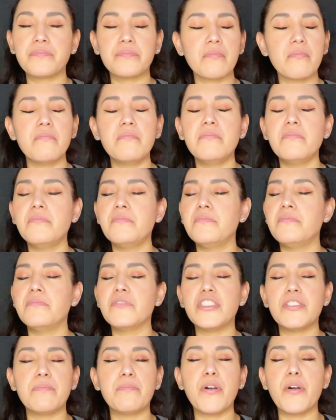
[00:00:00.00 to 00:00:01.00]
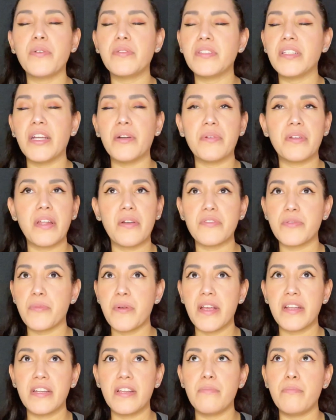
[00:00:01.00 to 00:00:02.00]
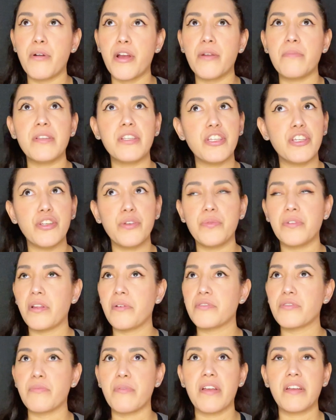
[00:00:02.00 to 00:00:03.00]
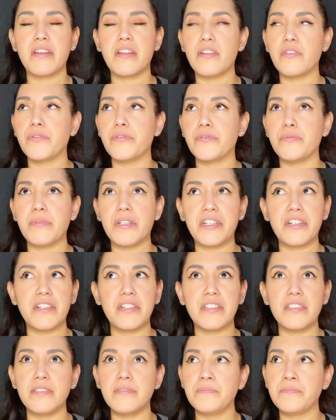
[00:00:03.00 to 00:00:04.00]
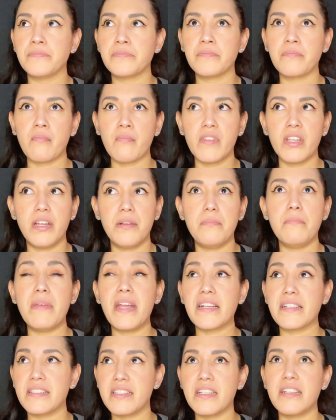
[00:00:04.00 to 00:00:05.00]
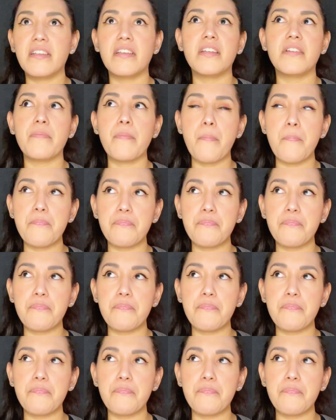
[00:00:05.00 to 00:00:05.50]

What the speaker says: Chipotle when I was pregnant. Barbecue when I was pregnant. Oh my God. Mexican.